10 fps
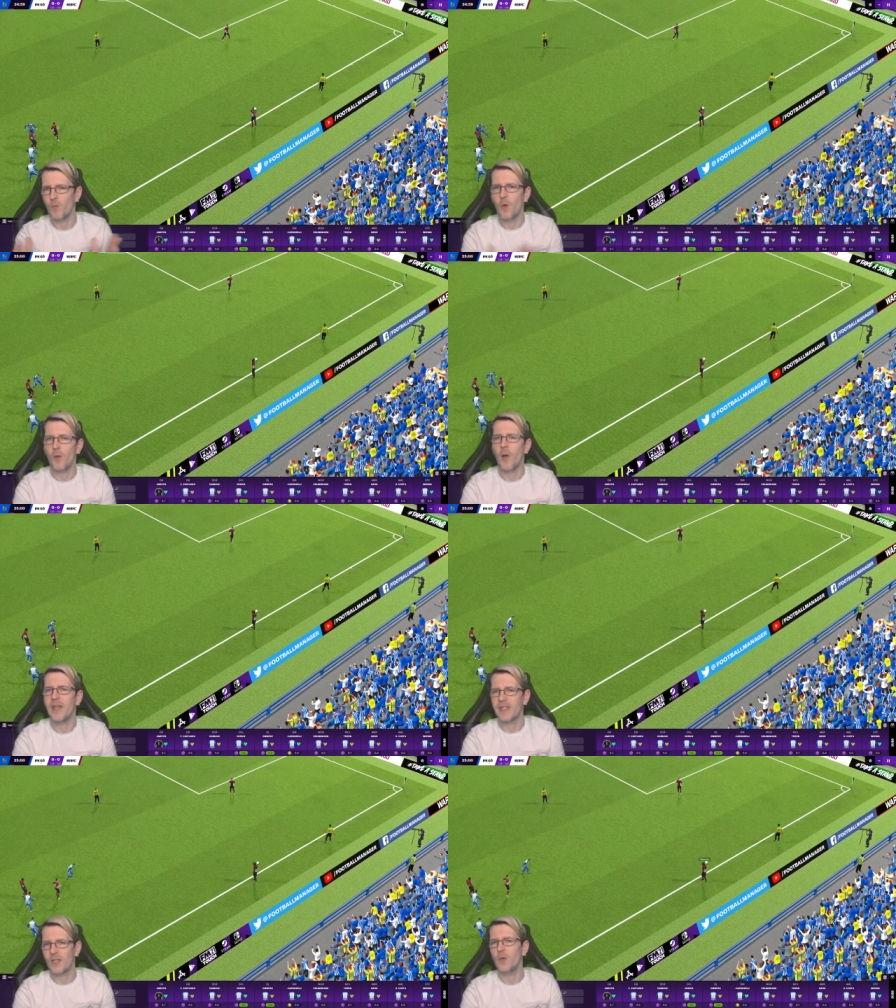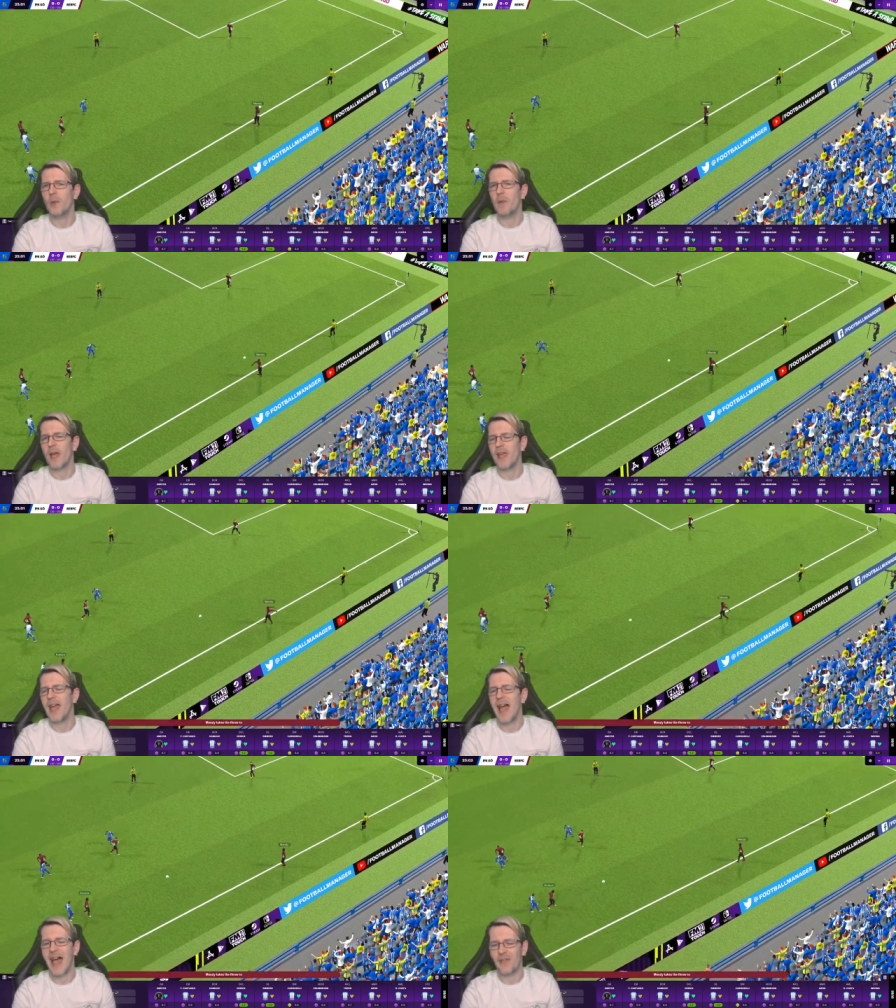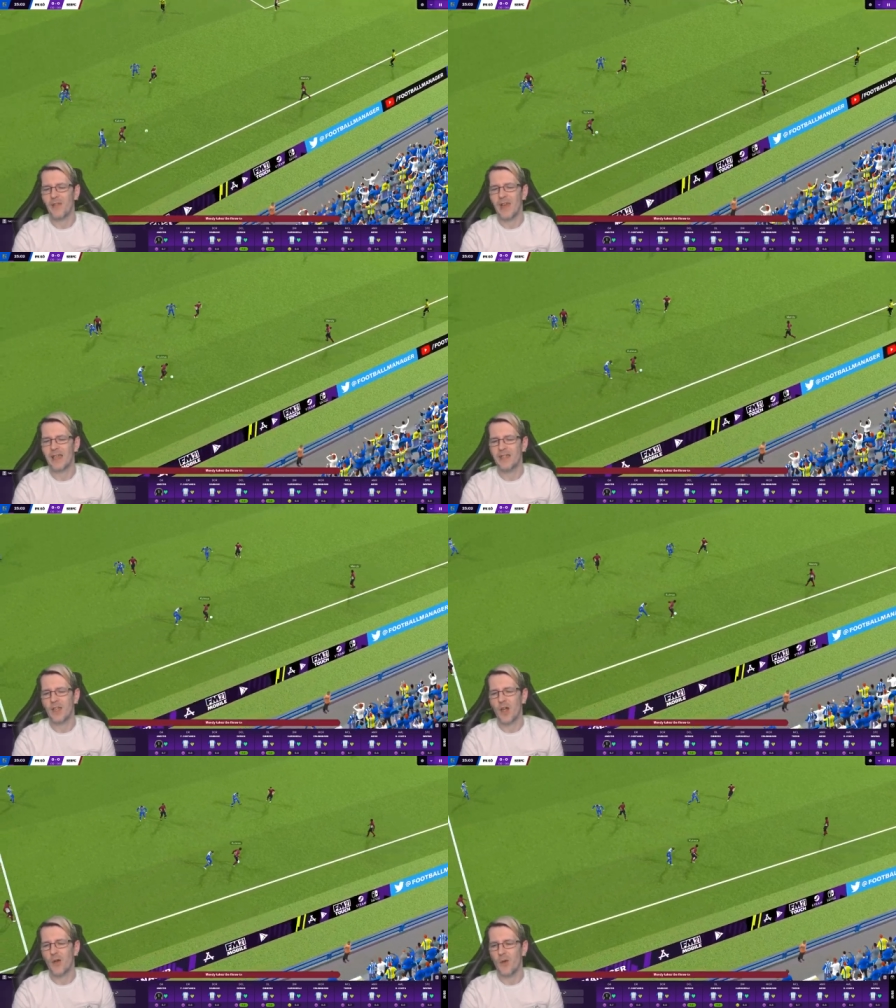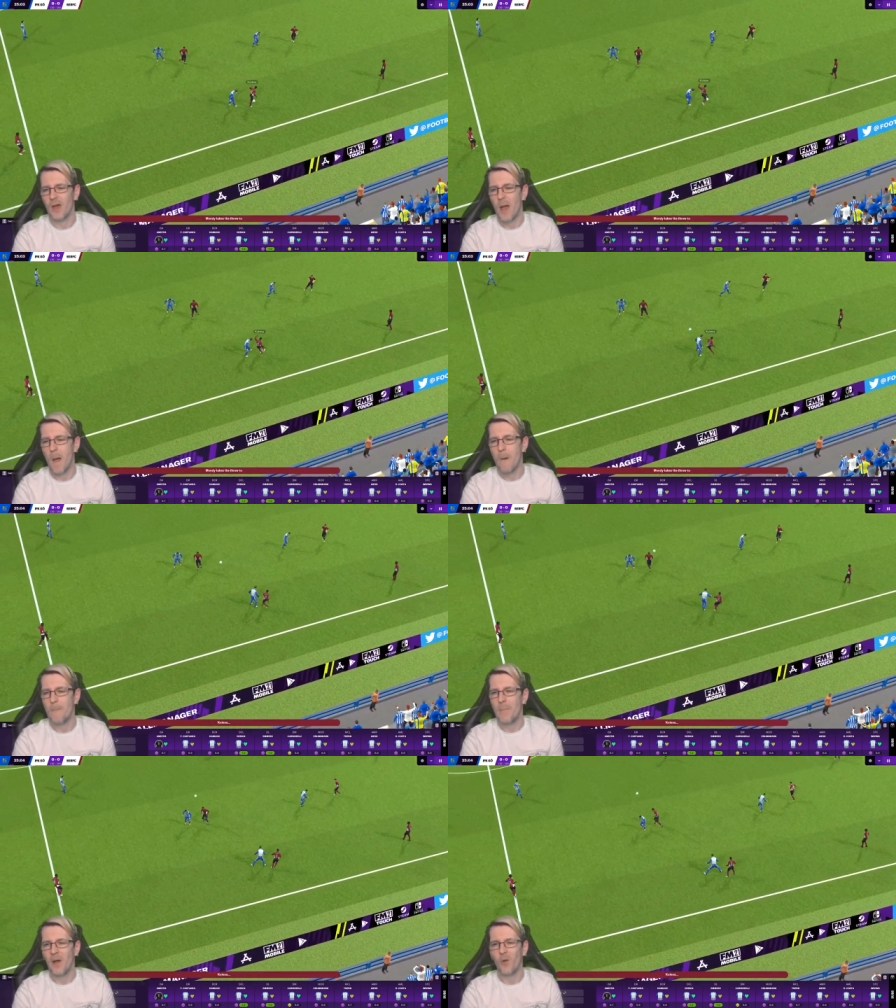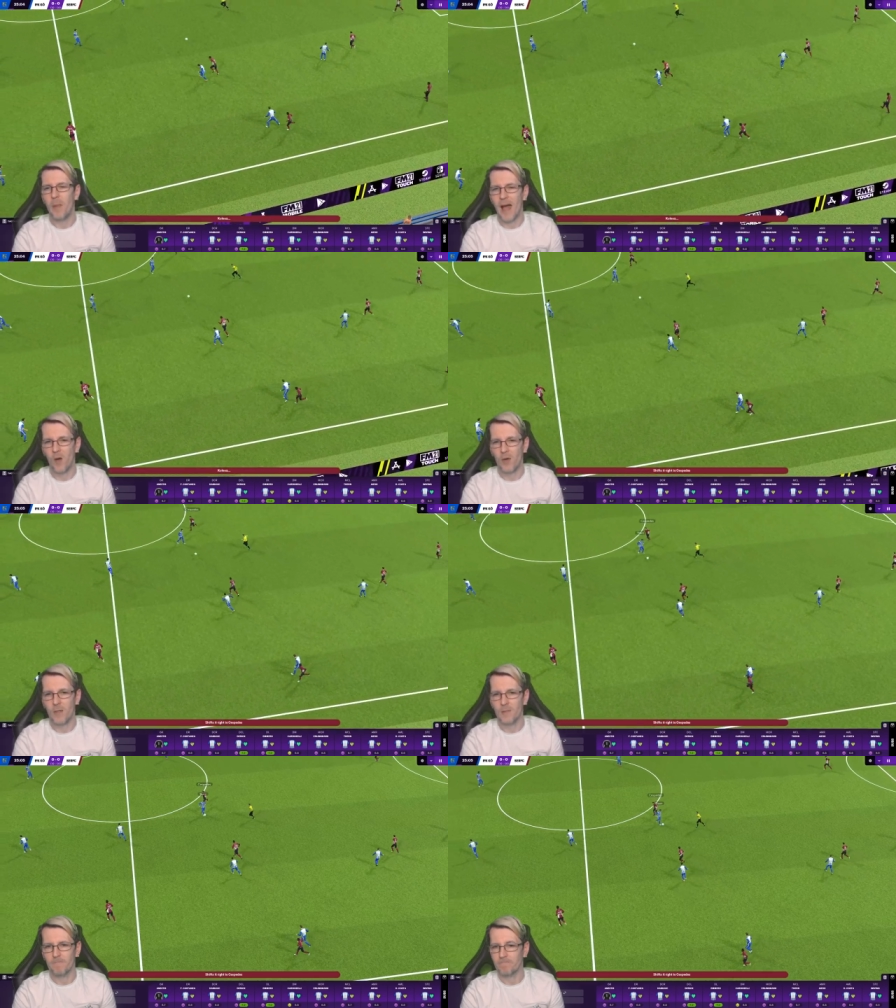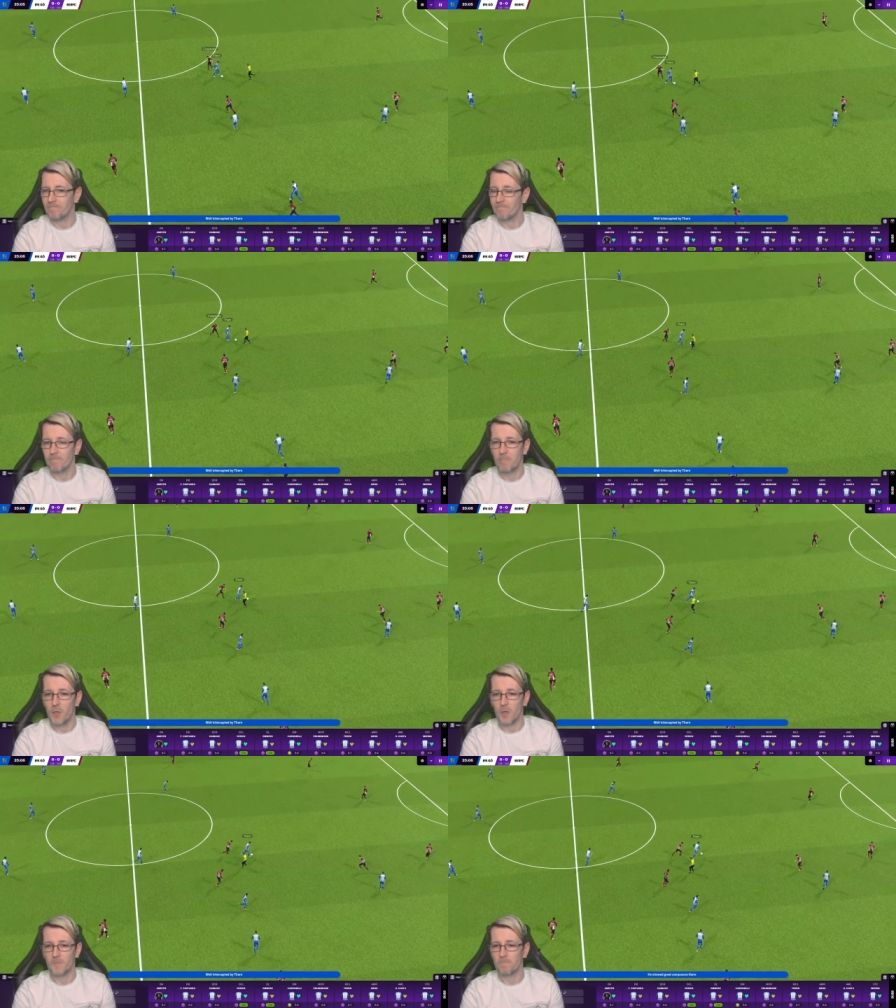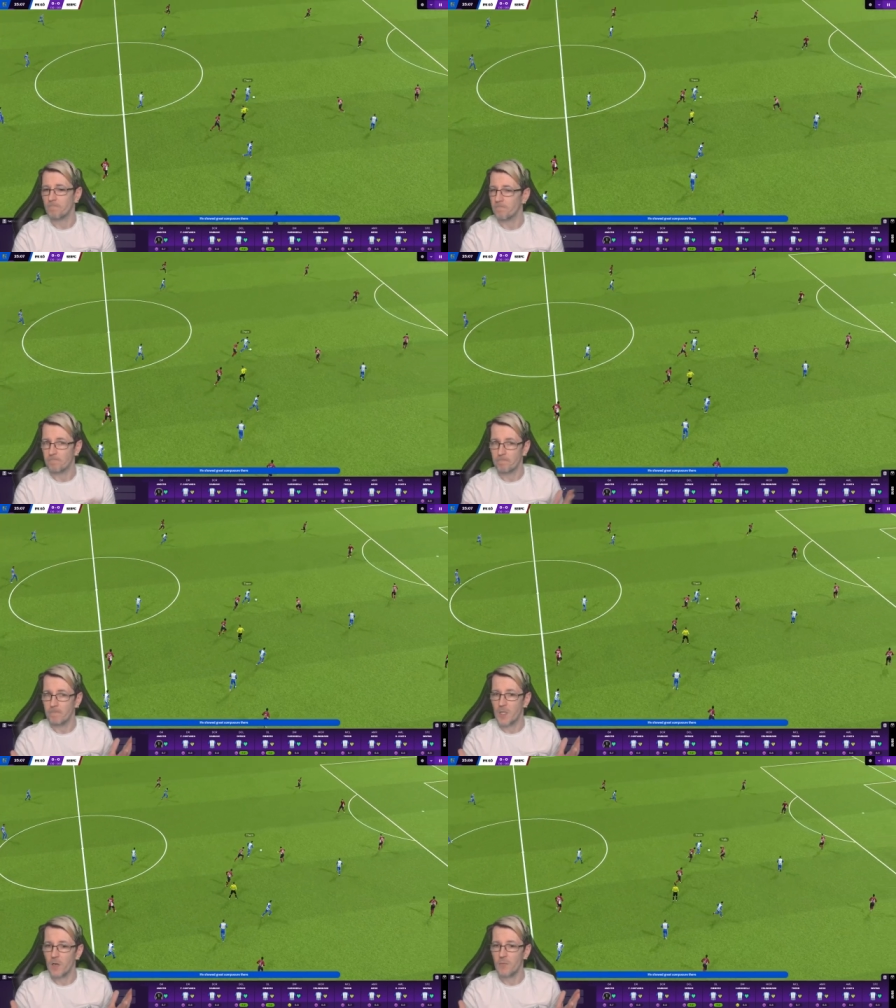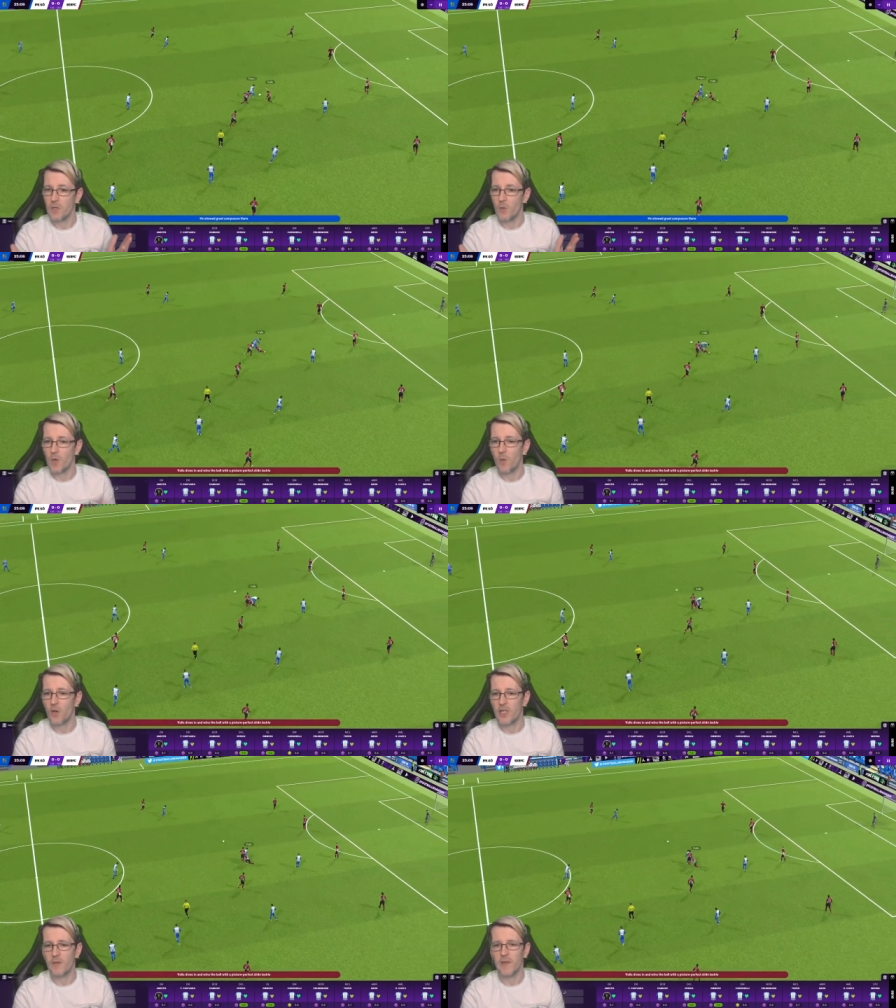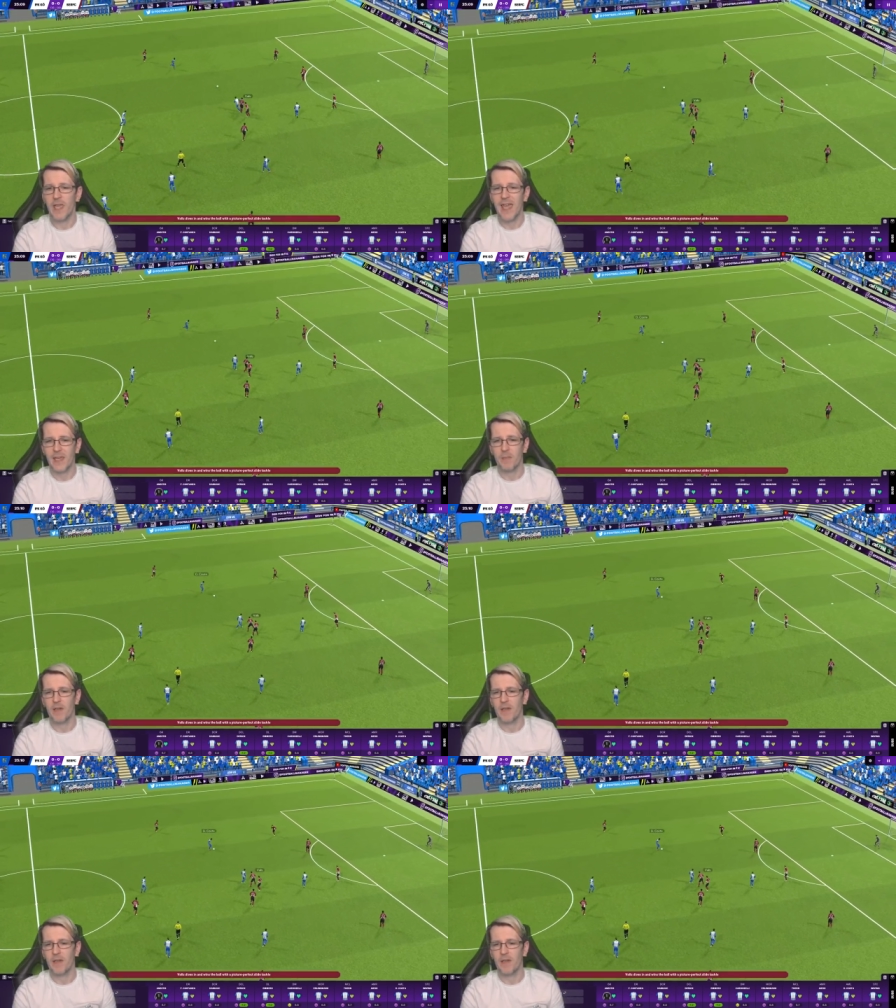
We'll wait till we play Atletico Bilbao. But, you know, you want to watch every game.